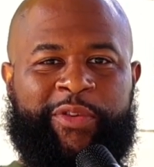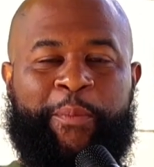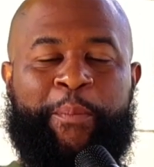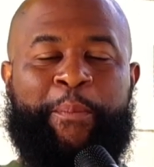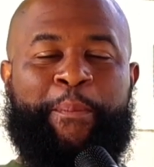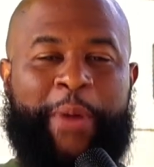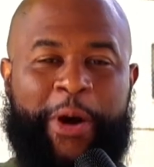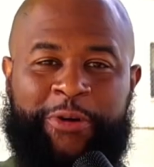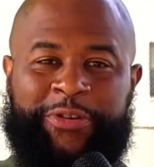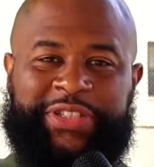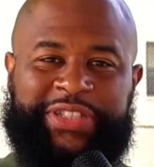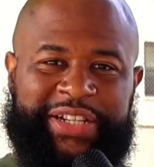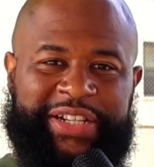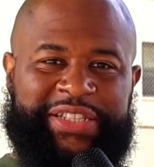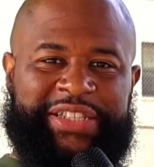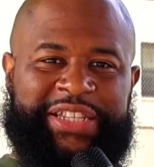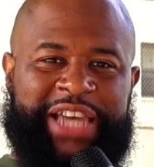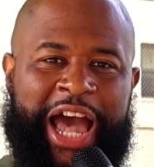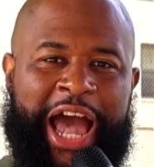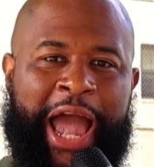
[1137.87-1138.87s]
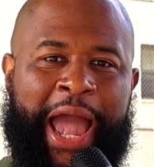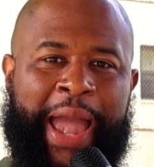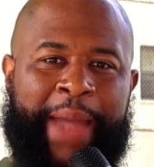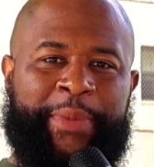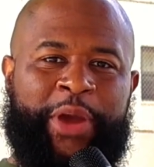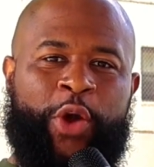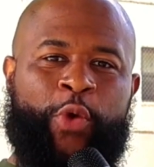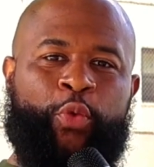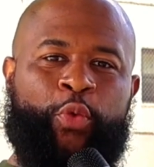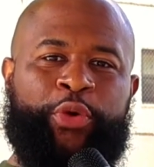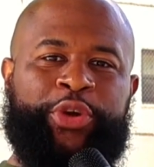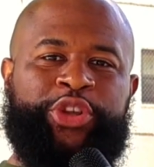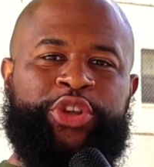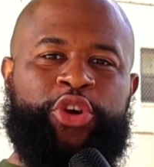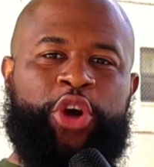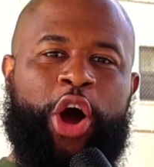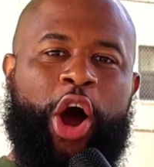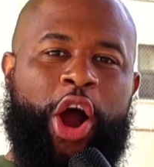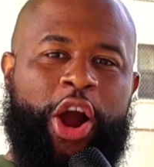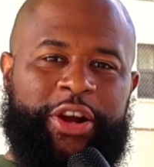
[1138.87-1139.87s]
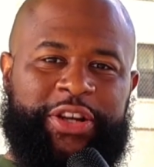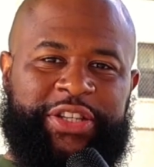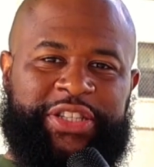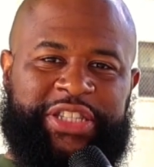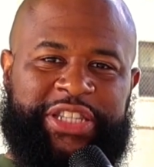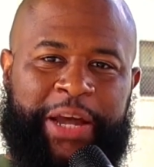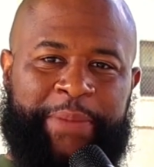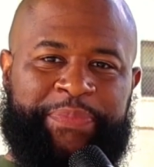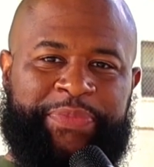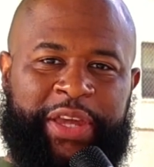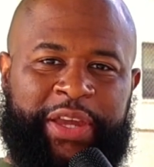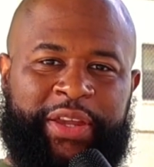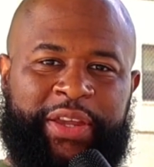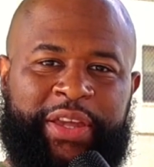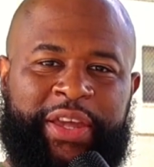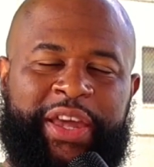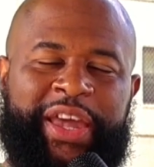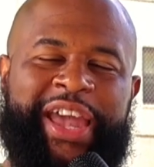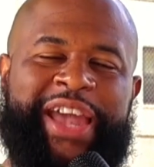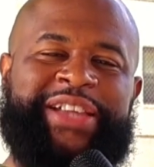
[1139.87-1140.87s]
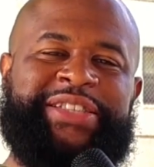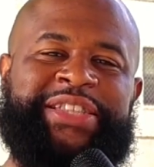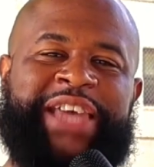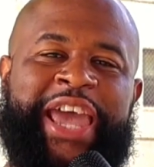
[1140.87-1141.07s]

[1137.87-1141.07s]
Most of the time, when you are something, it